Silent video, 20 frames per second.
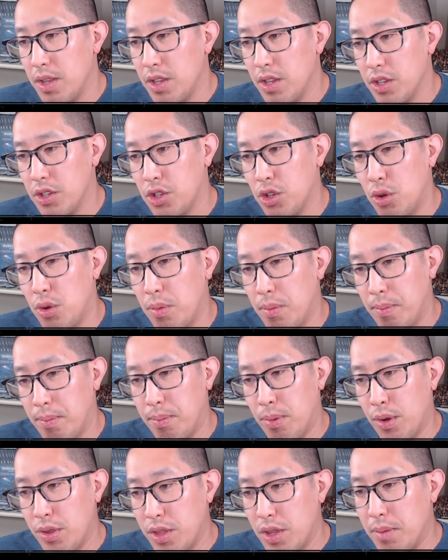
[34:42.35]
So
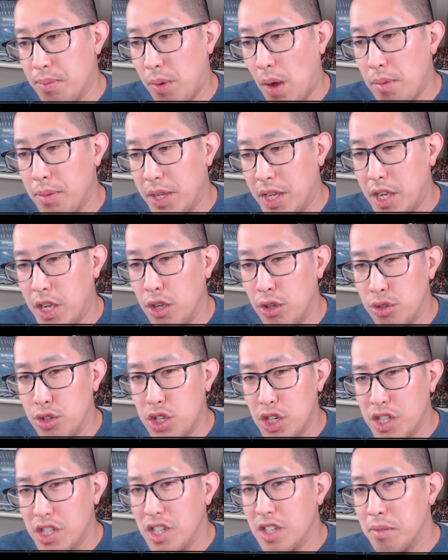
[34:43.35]
Bertha probably killed
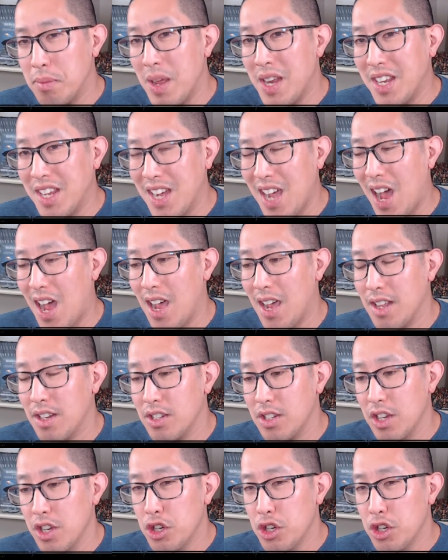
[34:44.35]
just as many guys